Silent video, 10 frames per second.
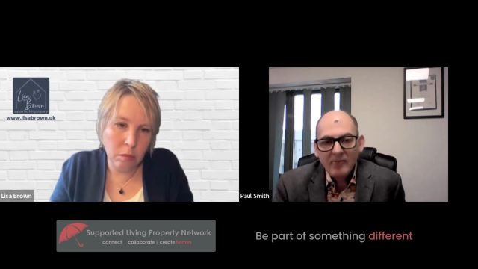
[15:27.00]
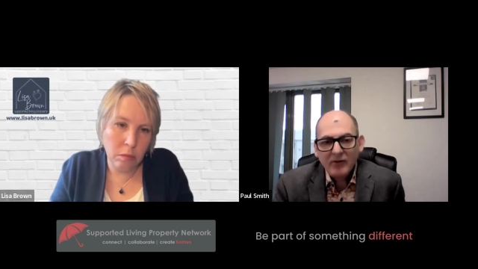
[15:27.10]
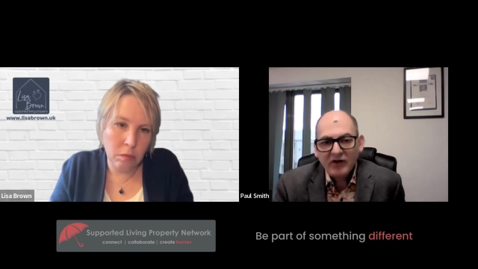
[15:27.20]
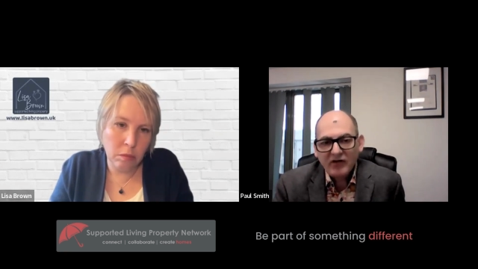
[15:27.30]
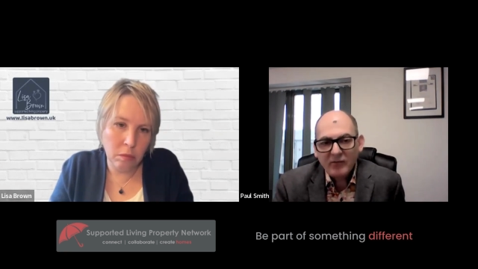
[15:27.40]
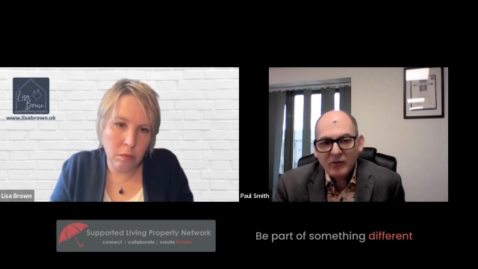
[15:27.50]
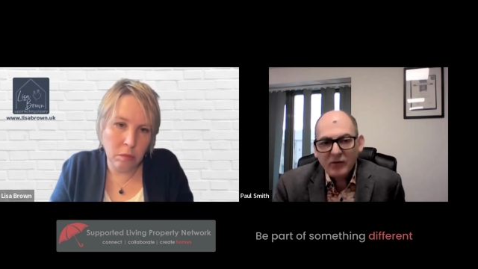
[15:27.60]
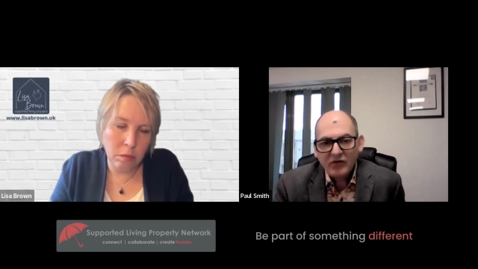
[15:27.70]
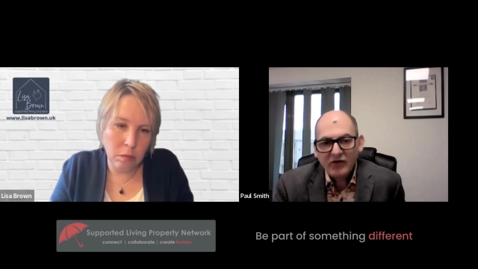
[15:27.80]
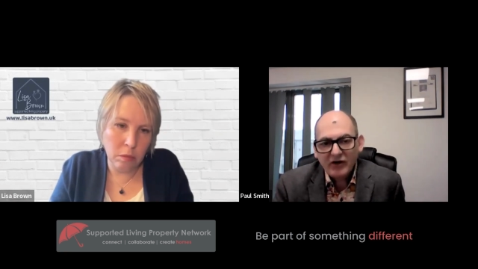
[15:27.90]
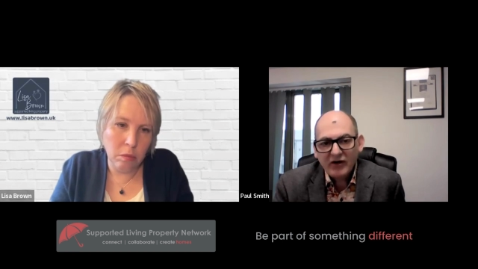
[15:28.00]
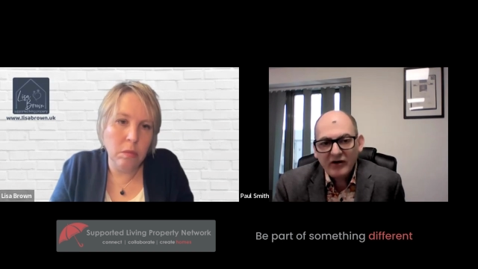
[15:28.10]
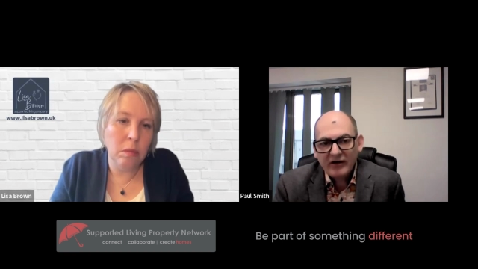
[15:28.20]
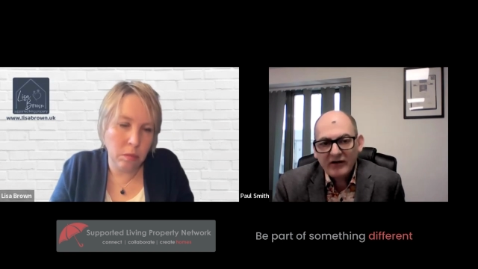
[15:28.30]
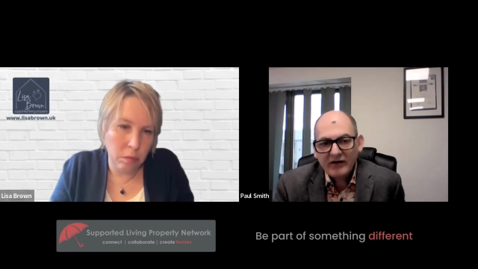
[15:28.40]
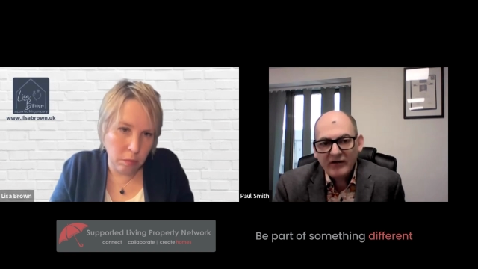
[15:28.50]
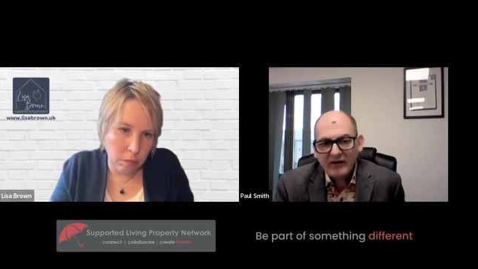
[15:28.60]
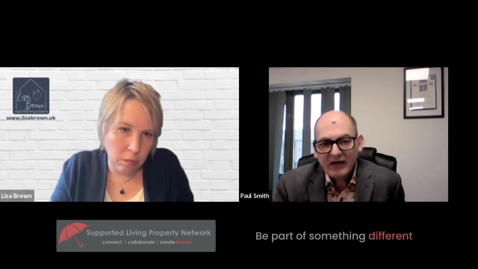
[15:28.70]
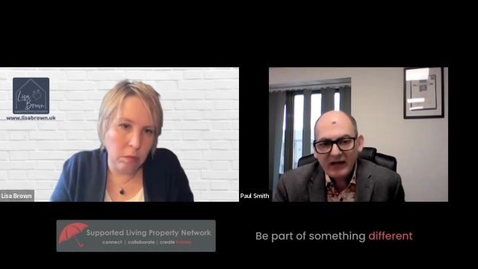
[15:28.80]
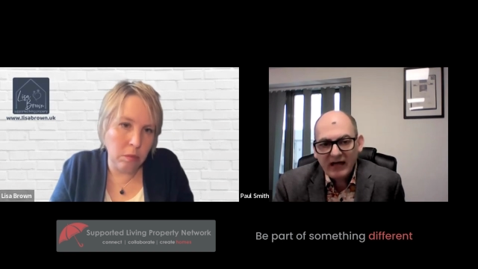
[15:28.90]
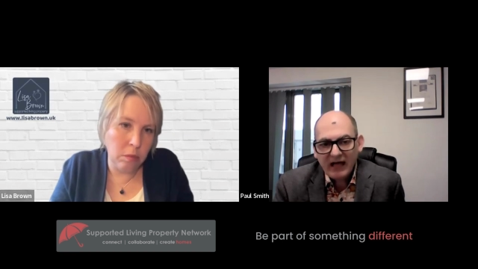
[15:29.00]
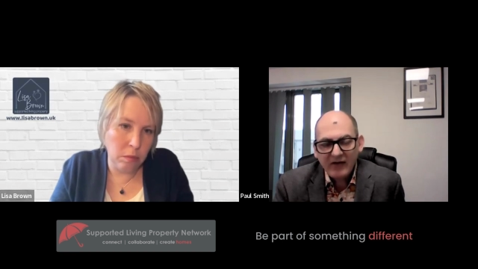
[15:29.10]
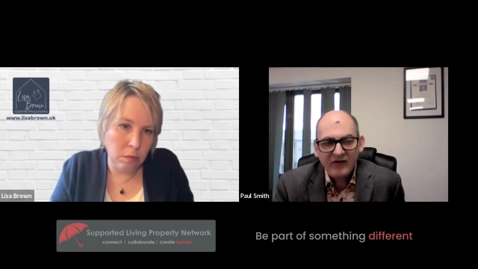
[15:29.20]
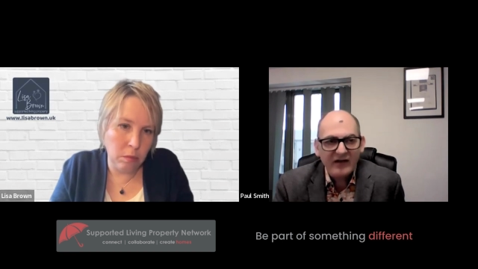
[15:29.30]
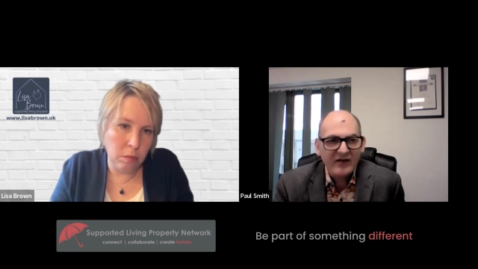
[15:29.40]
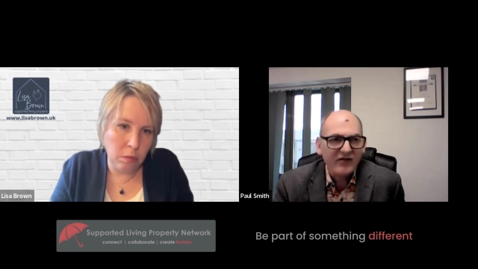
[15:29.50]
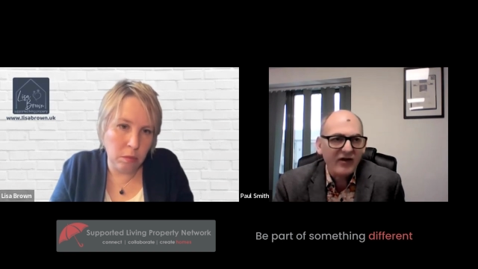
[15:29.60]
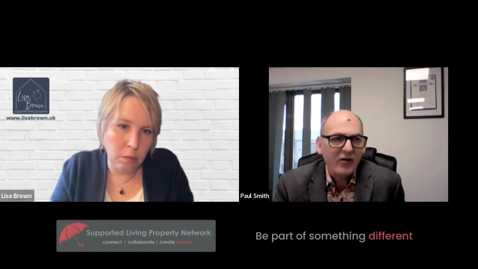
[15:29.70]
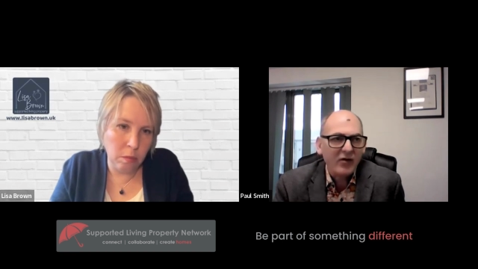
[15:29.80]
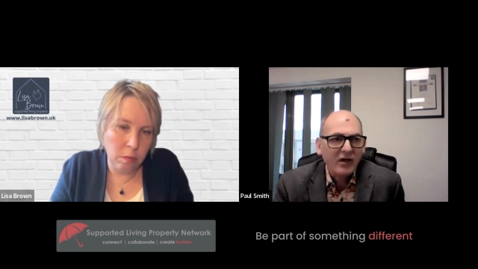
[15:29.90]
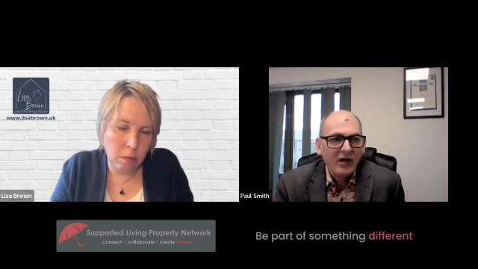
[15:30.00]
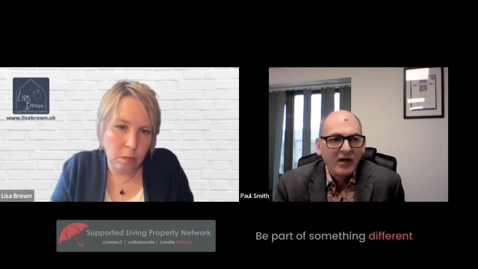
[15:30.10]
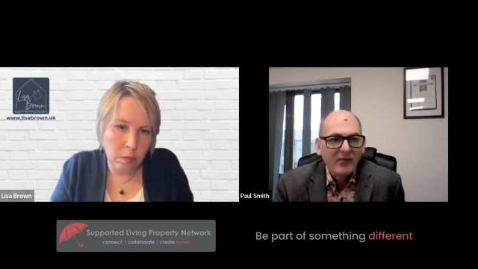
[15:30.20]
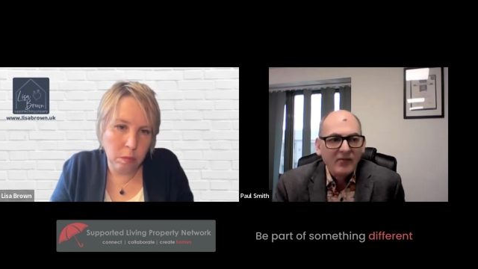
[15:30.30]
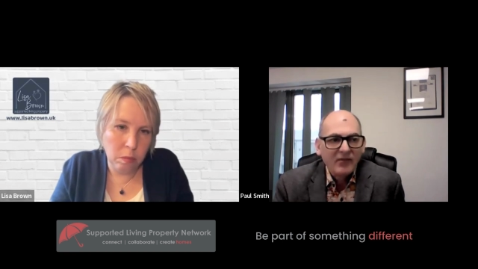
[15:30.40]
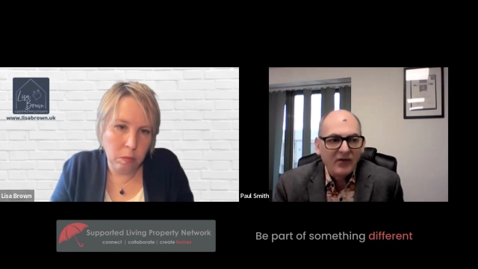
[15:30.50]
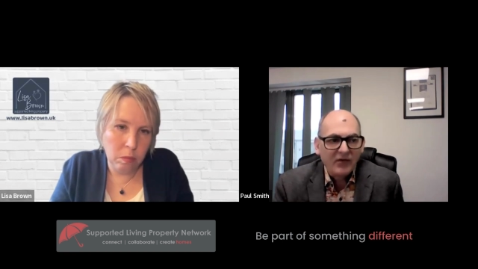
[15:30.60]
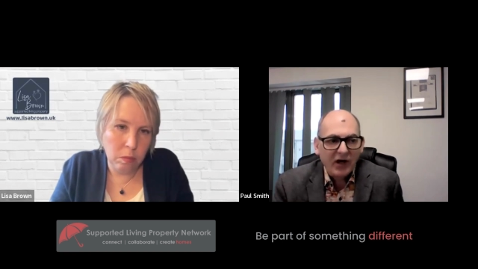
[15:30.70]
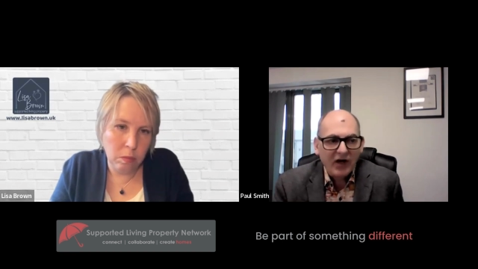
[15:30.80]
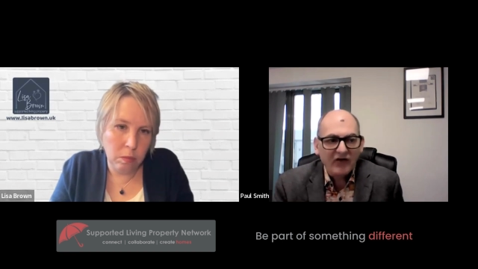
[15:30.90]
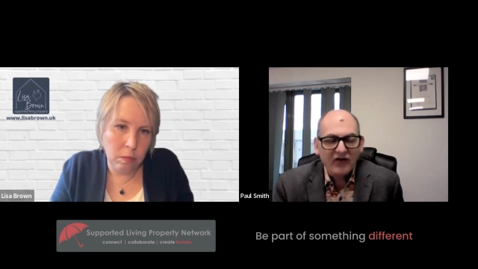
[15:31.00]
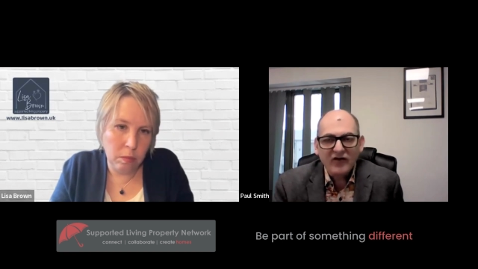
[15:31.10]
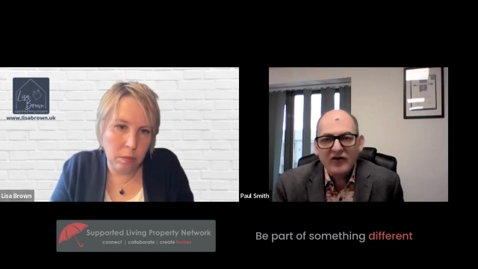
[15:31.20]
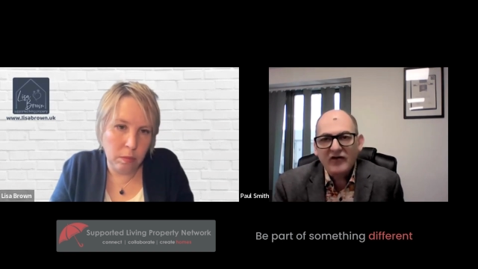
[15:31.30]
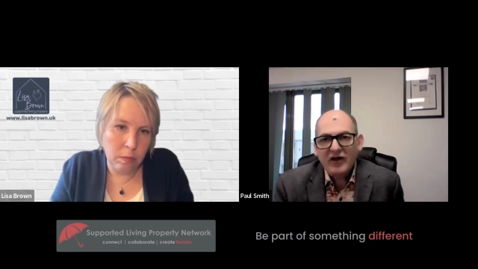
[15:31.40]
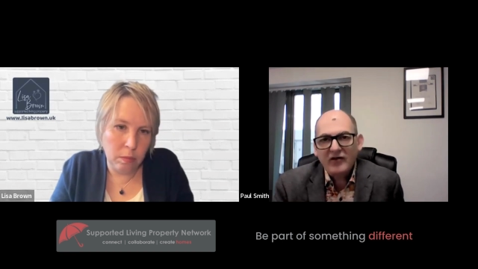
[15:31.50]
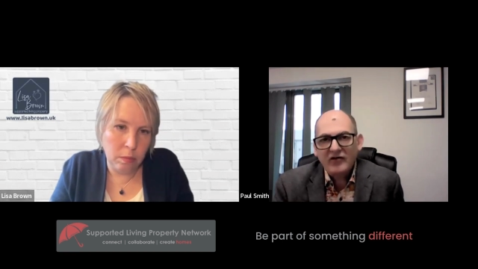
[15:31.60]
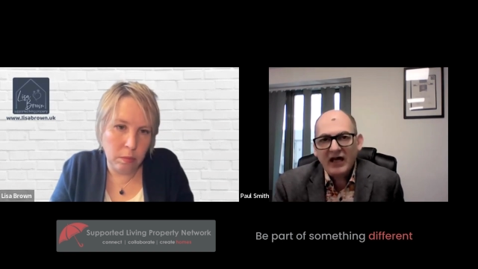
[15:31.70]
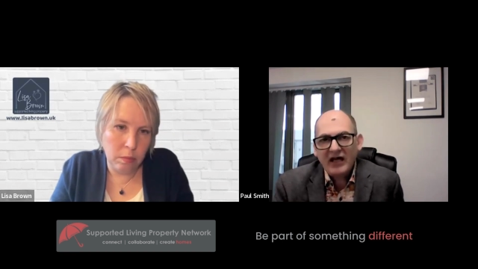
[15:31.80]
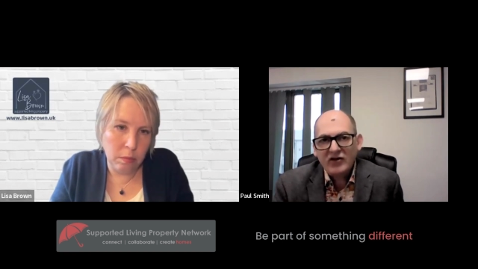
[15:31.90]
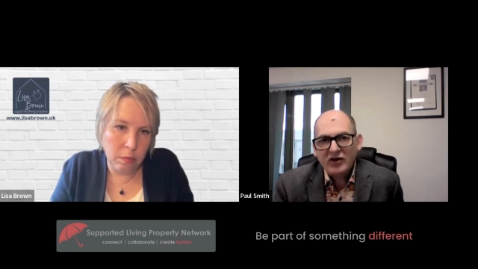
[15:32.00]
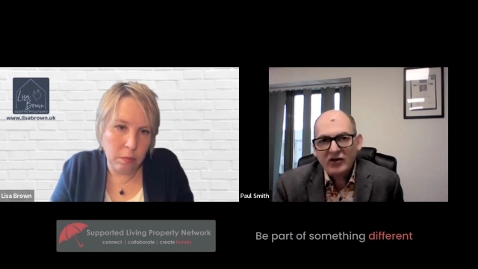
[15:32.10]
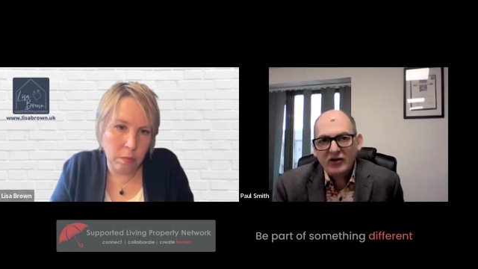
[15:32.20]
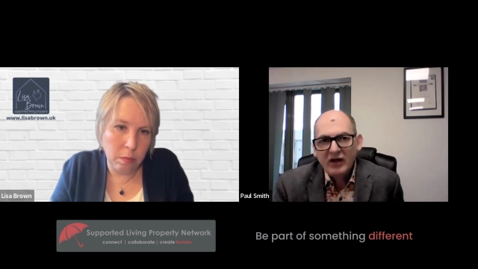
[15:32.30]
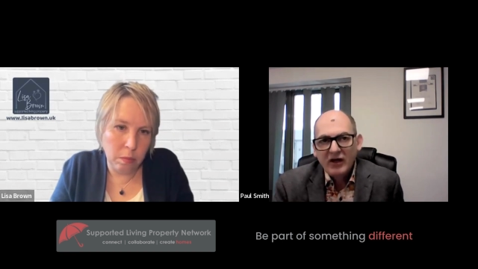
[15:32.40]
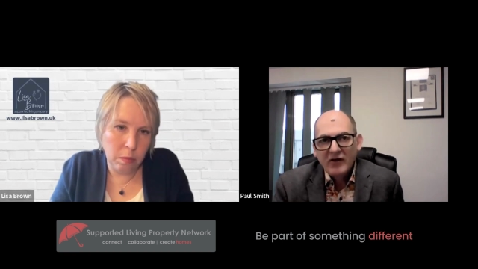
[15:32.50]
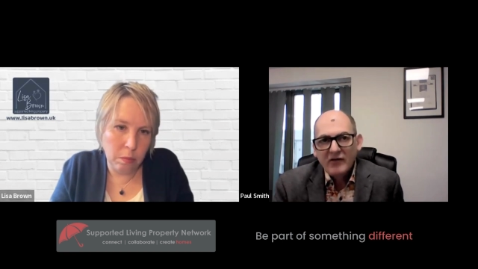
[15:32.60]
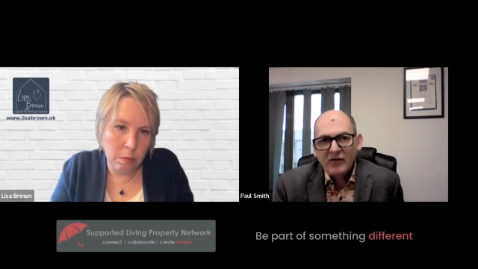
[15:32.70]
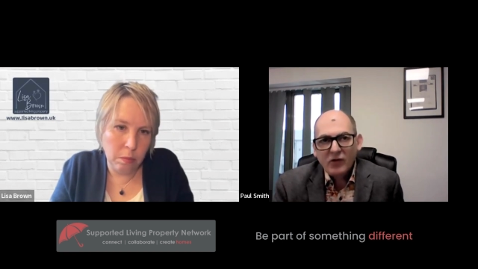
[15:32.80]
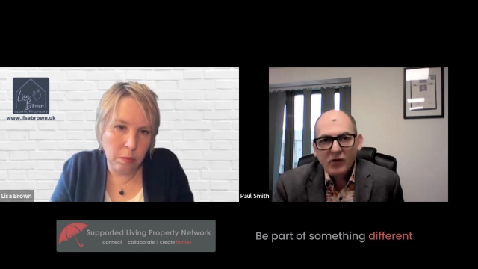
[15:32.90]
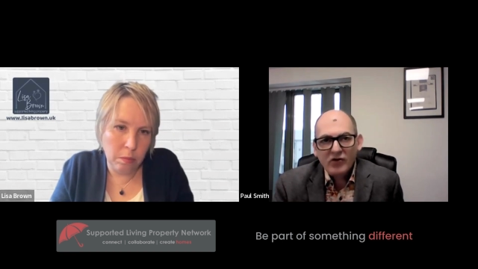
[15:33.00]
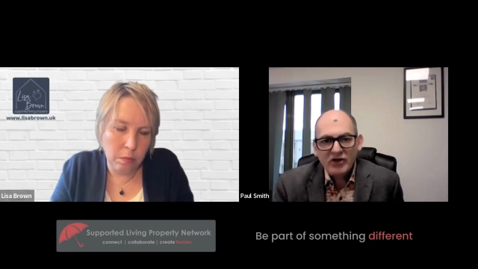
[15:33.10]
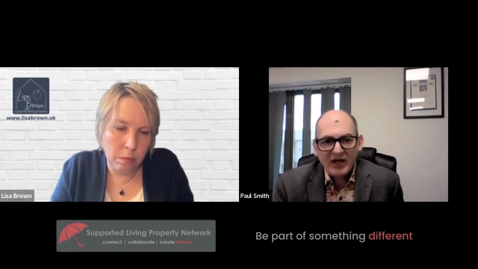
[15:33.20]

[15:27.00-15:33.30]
Speaker 1: bricks and mortar and housing. So for us as an association, for